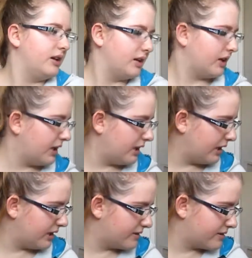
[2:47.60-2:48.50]
and
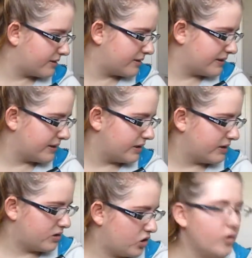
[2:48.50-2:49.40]
it's
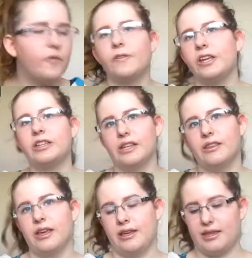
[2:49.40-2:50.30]
two feet in
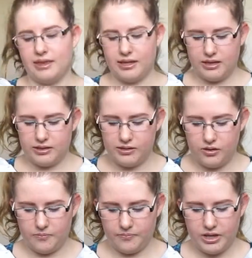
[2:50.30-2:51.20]
length.
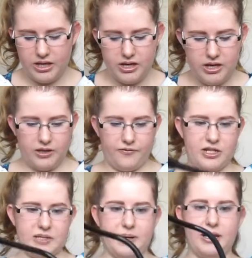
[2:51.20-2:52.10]
So the
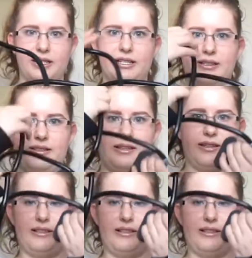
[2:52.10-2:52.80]
first part is,